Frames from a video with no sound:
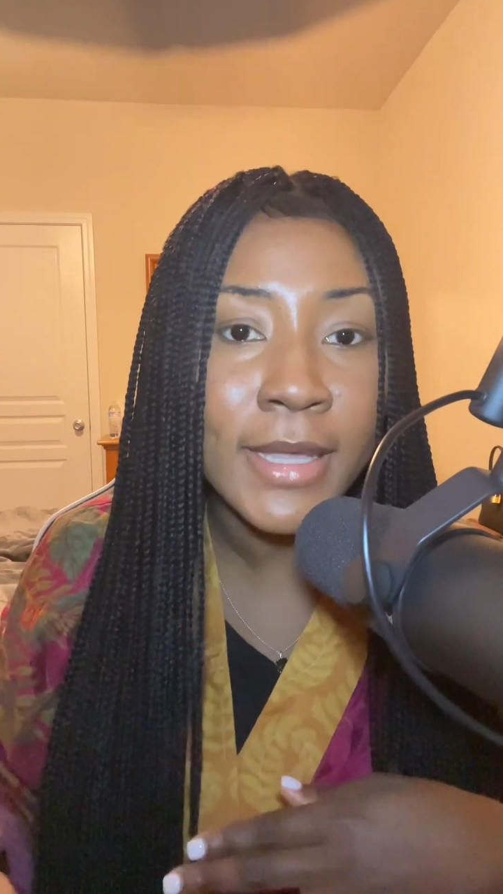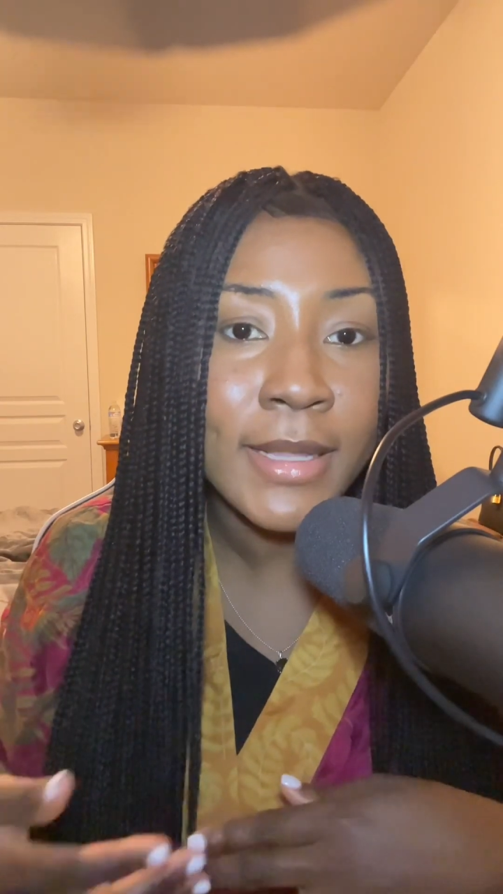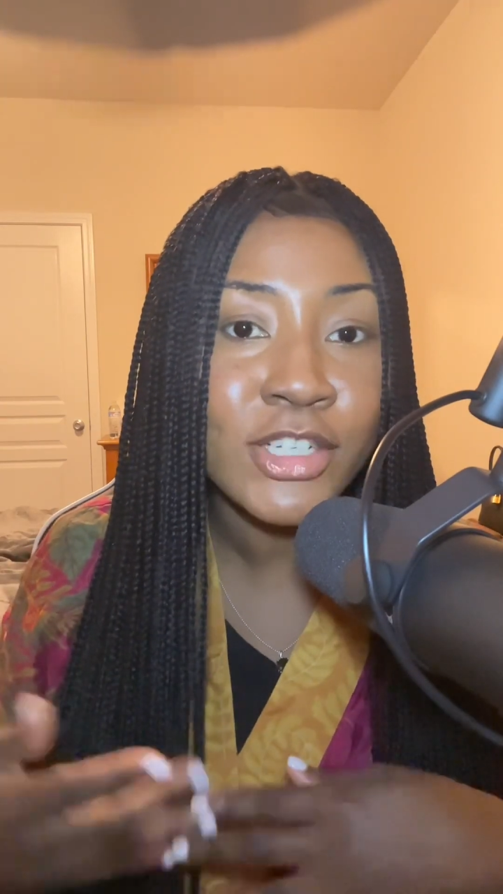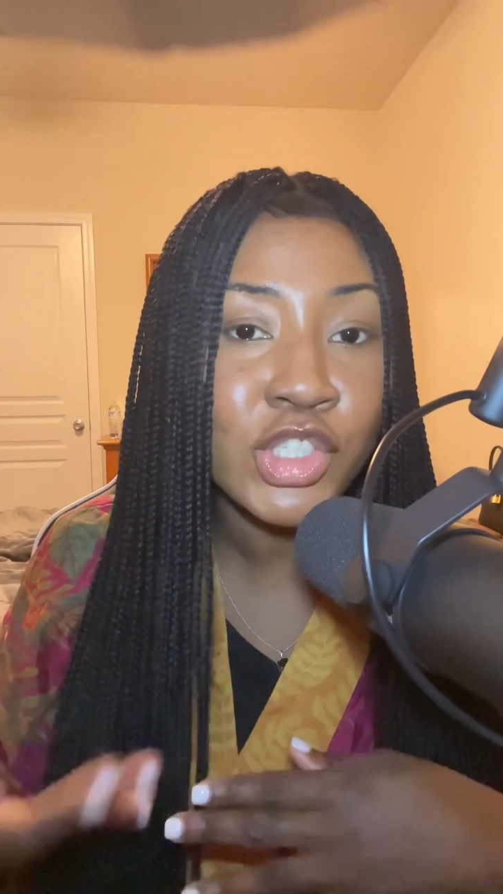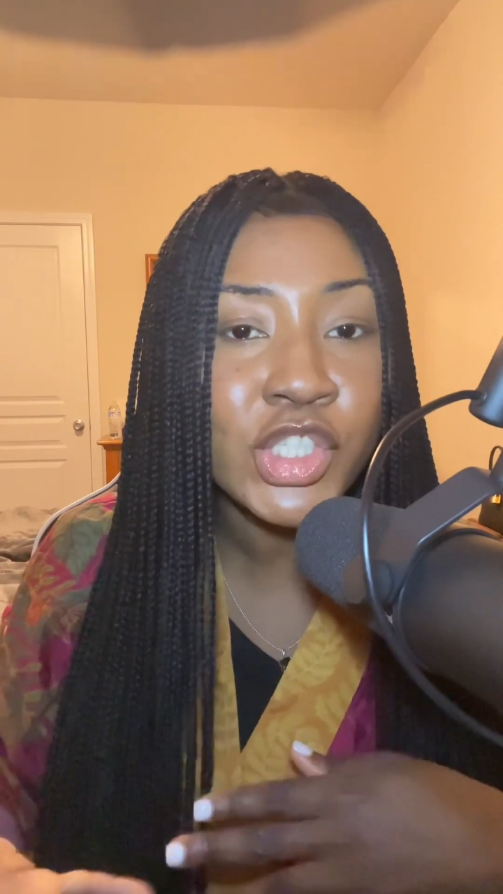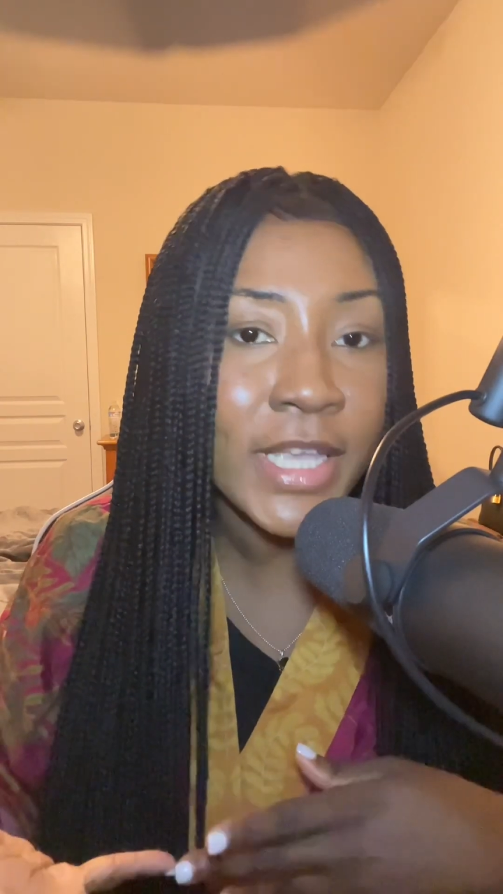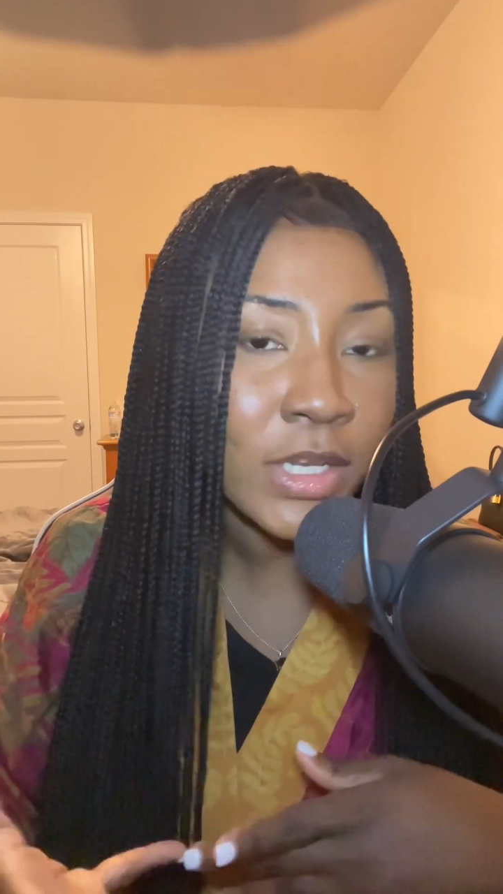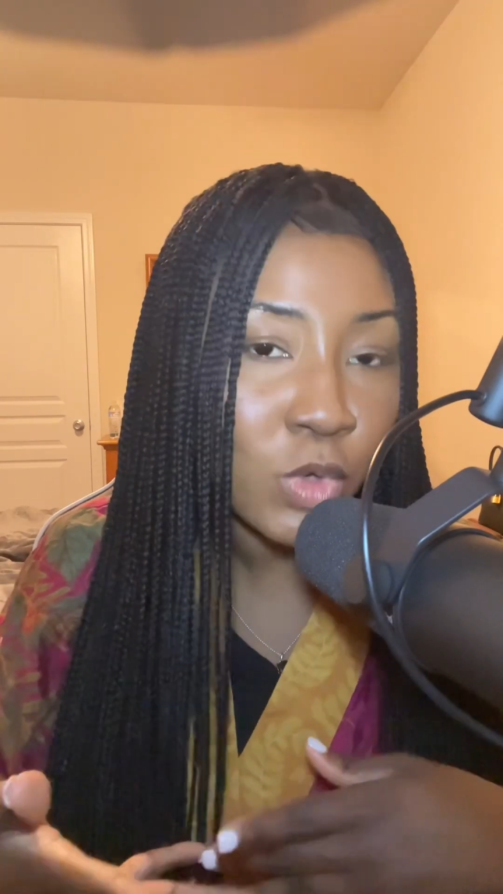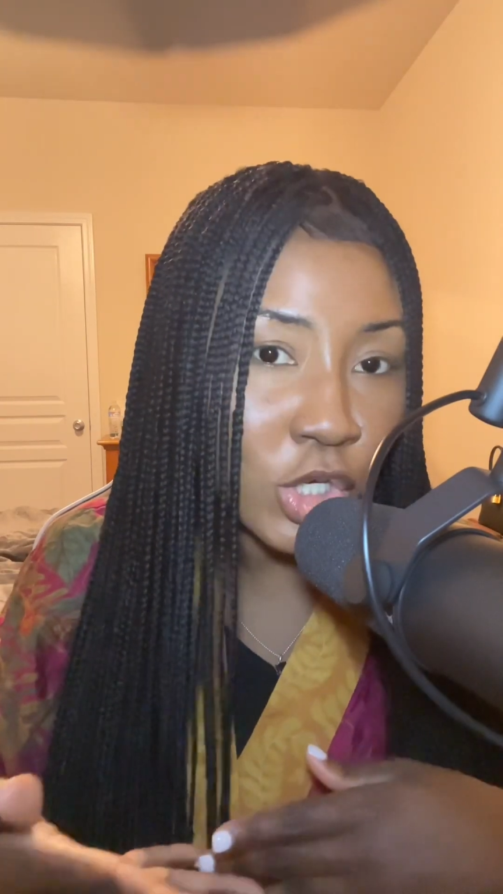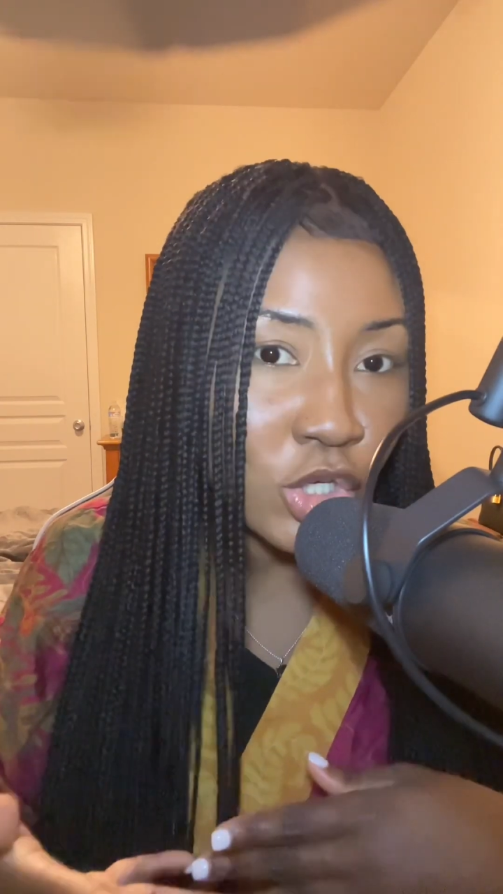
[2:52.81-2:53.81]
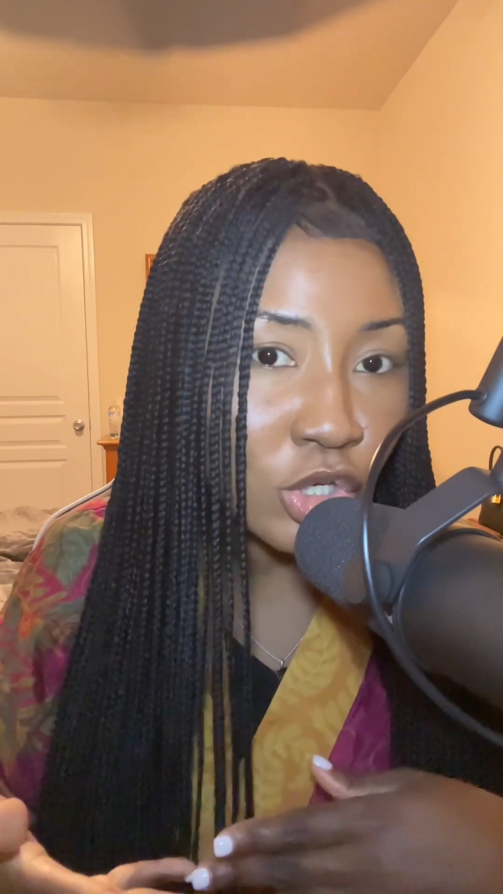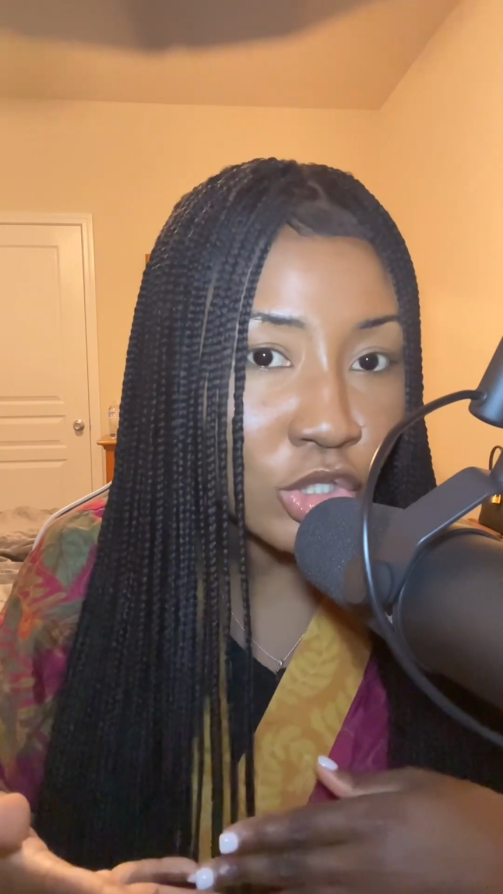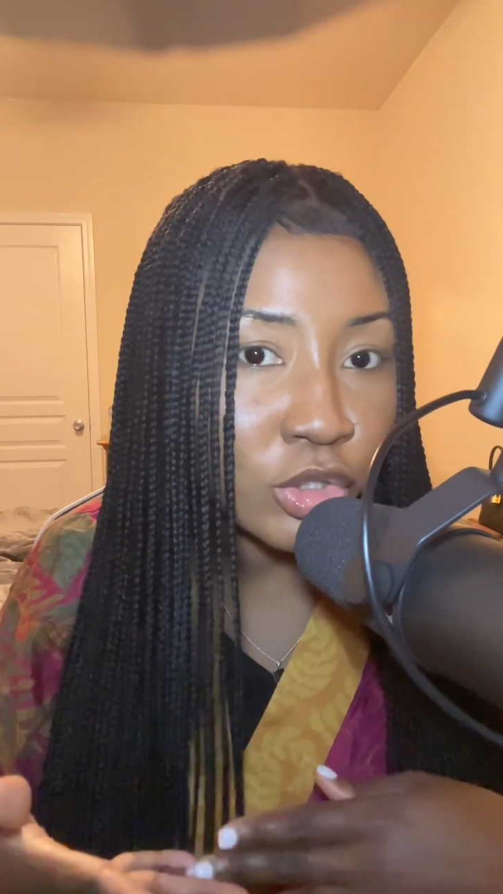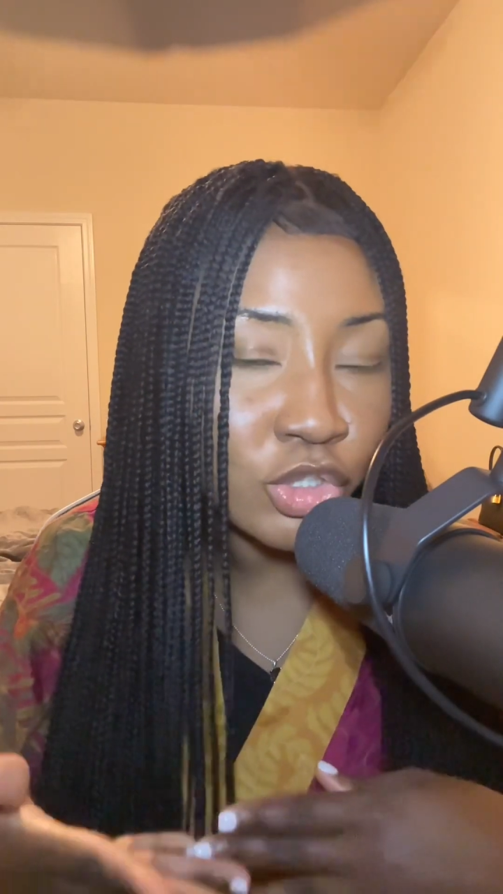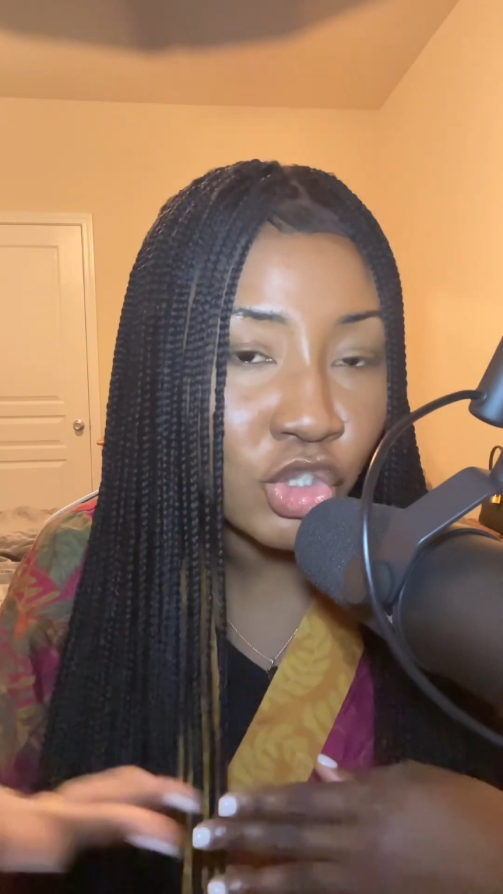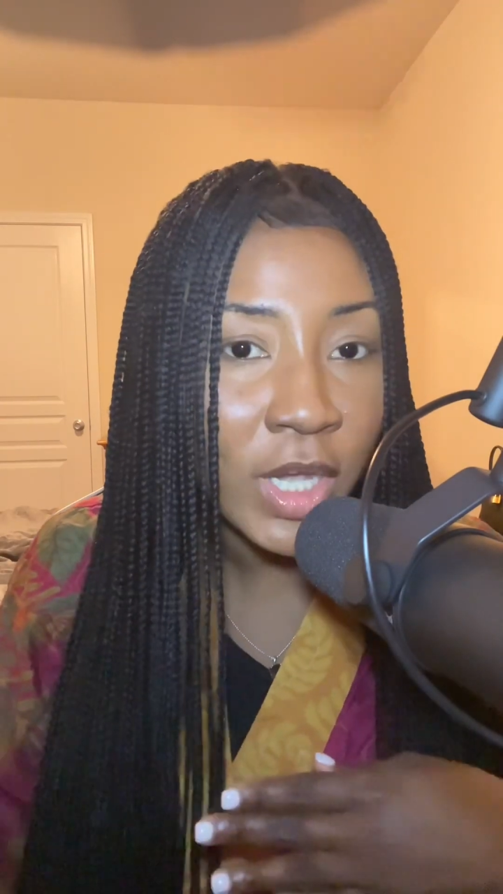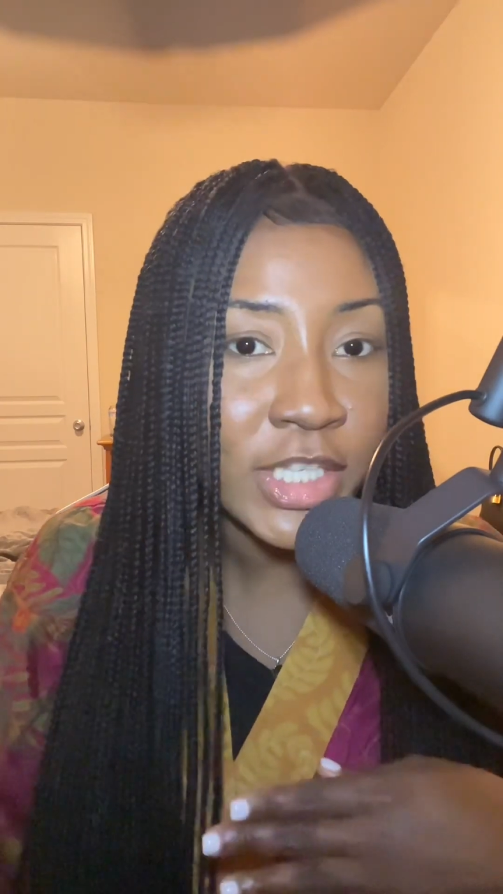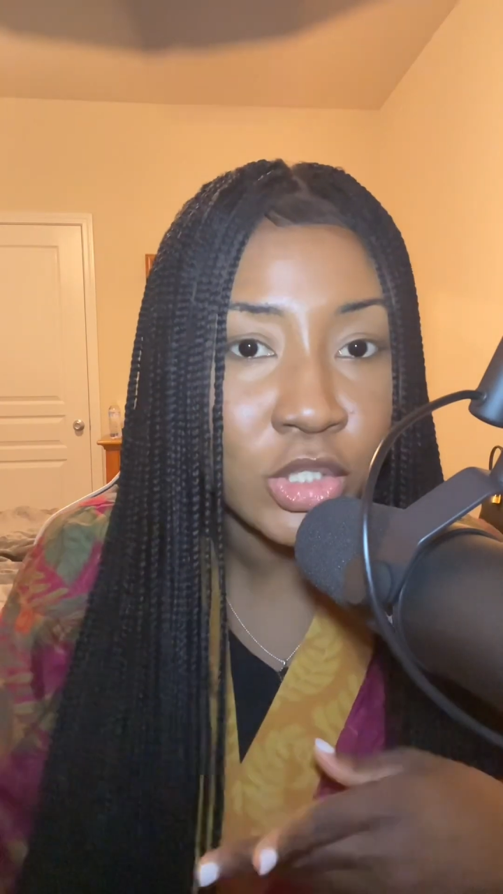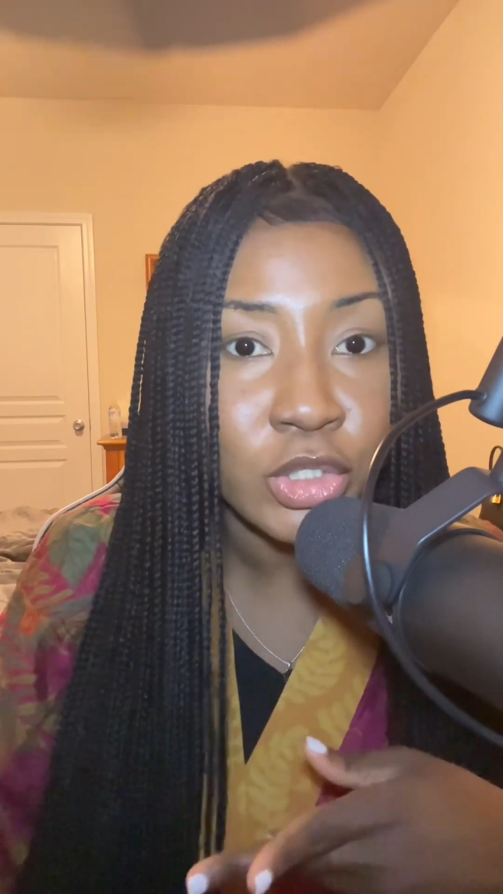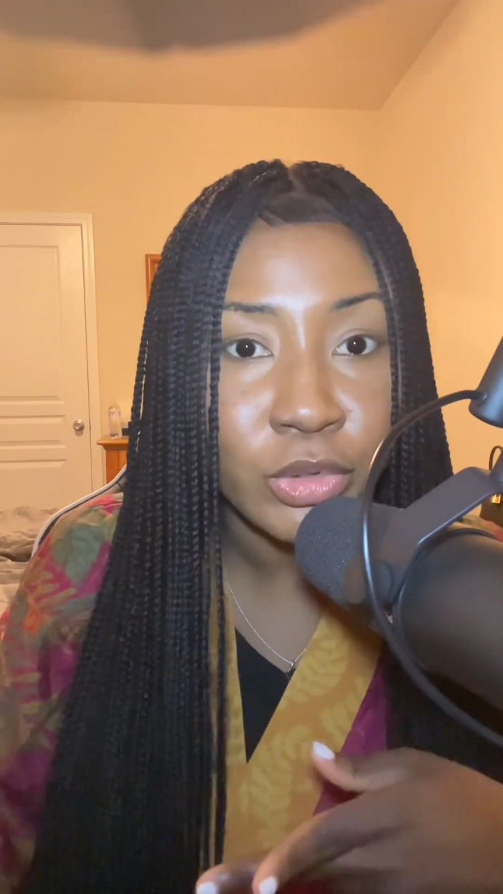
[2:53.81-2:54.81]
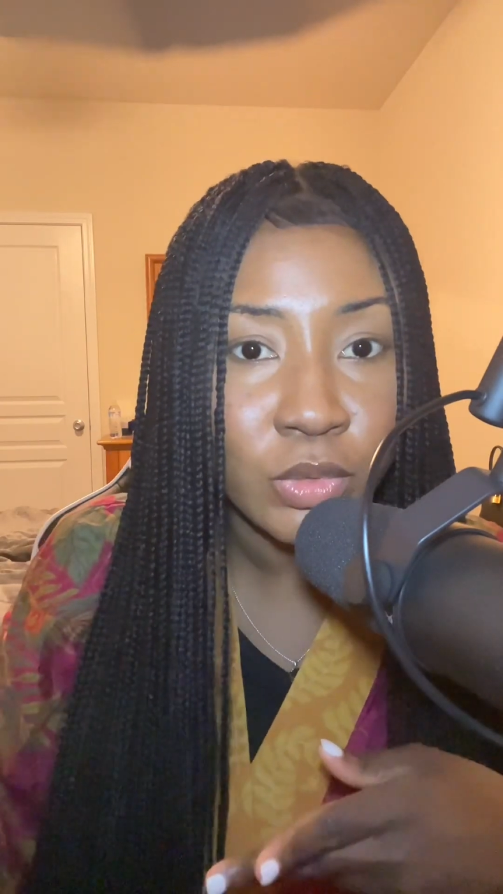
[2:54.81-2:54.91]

understand what you're trying to do